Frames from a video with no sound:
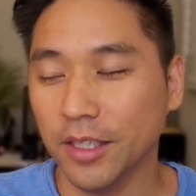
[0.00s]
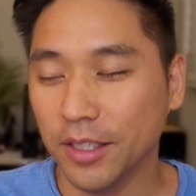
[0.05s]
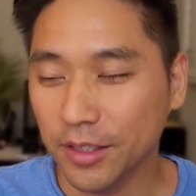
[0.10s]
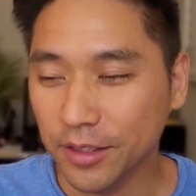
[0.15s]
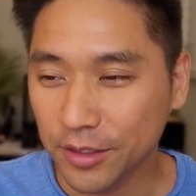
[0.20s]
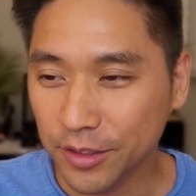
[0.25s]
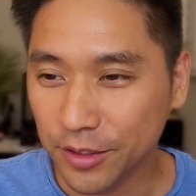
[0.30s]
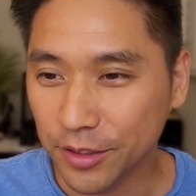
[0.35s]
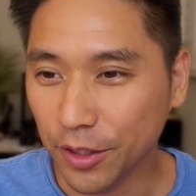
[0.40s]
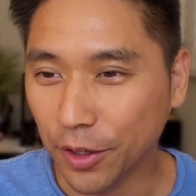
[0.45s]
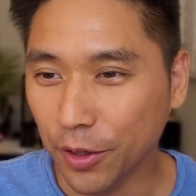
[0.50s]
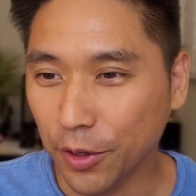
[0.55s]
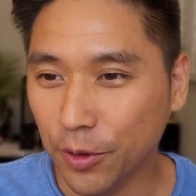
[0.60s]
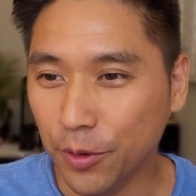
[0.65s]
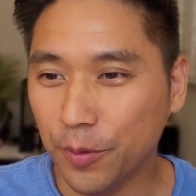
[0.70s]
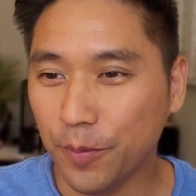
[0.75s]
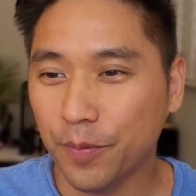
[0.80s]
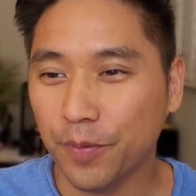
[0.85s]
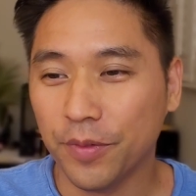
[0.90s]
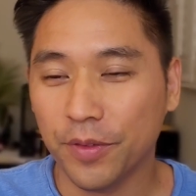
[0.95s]

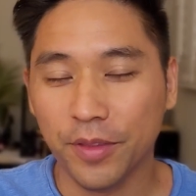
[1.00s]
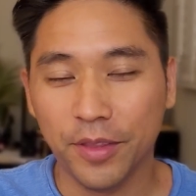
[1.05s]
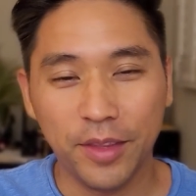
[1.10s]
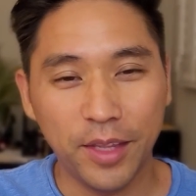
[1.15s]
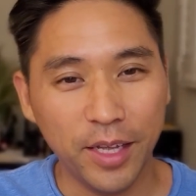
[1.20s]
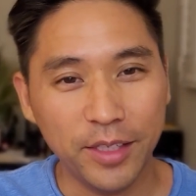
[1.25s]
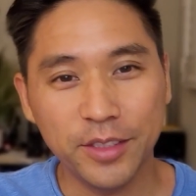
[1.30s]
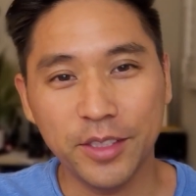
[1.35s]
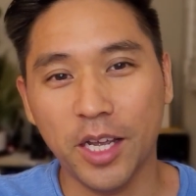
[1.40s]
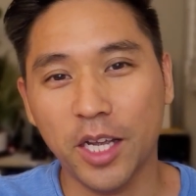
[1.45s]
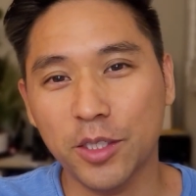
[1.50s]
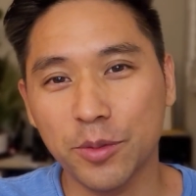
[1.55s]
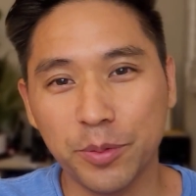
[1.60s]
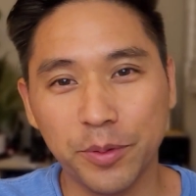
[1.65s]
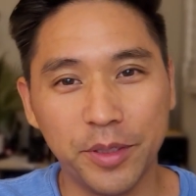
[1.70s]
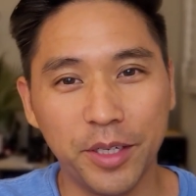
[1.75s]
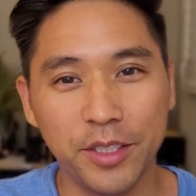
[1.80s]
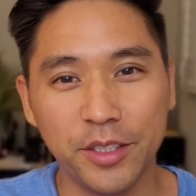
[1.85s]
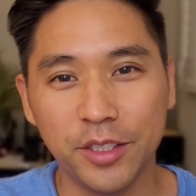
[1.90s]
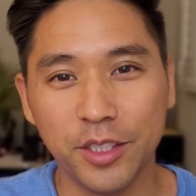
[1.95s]
So that's
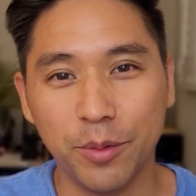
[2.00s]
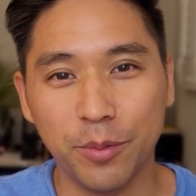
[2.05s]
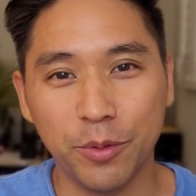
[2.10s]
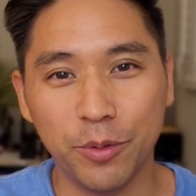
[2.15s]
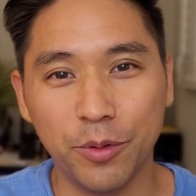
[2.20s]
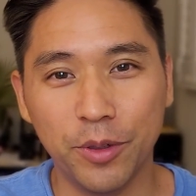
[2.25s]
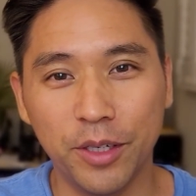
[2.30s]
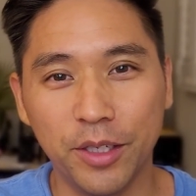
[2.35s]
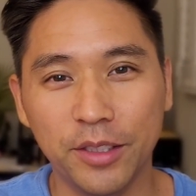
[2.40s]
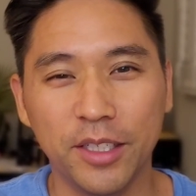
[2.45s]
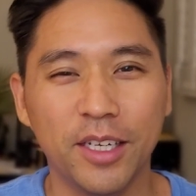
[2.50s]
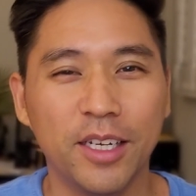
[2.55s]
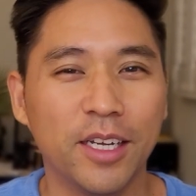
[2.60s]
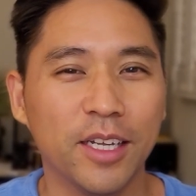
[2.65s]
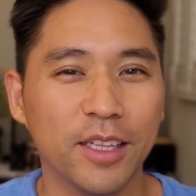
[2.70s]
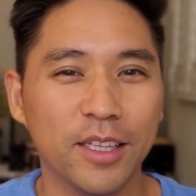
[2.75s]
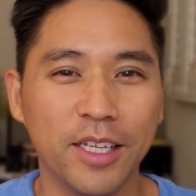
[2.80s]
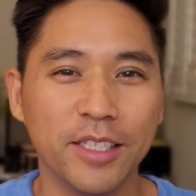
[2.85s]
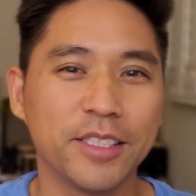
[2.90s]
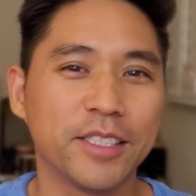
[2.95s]
explanation number one.
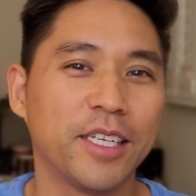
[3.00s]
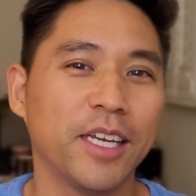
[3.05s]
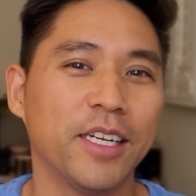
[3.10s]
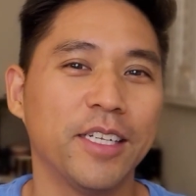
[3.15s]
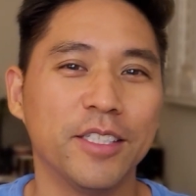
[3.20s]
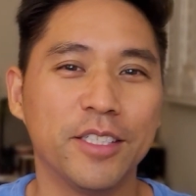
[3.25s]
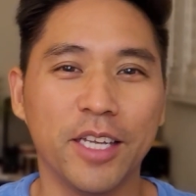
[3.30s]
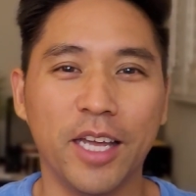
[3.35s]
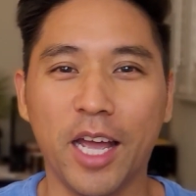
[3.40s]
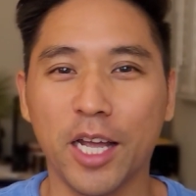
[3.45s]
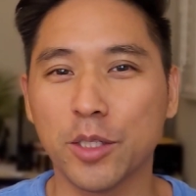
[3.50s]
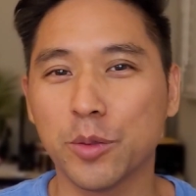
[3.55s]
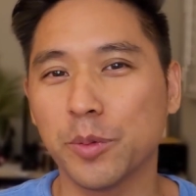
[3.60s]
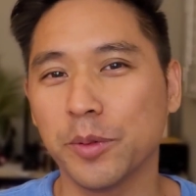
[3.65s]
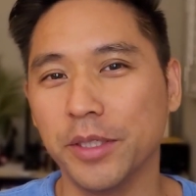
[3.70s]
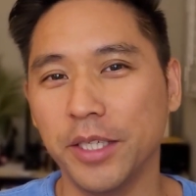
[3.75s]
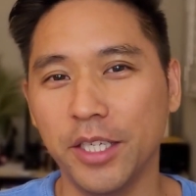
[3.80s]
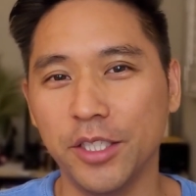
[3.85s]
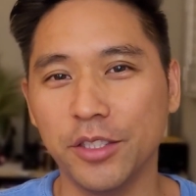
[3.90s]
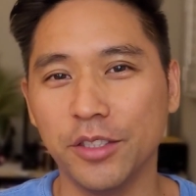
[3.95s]
Let's get into
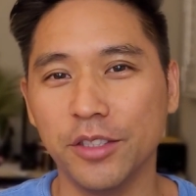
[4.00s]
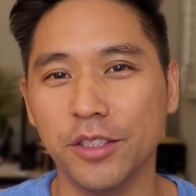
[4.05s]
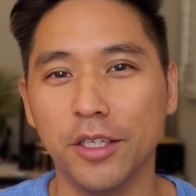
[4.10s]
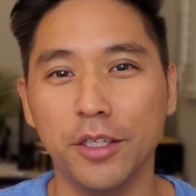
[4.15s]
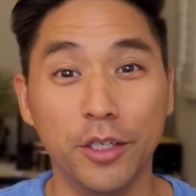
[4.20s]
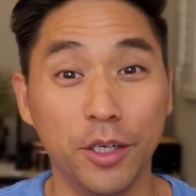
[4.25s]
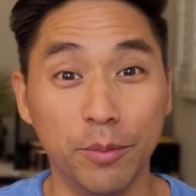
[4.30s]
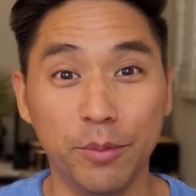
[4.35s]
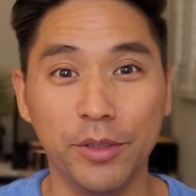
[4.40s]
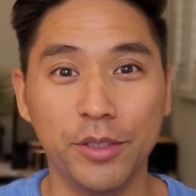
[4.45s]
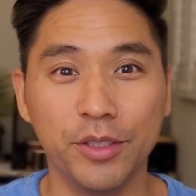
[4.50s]
explanation number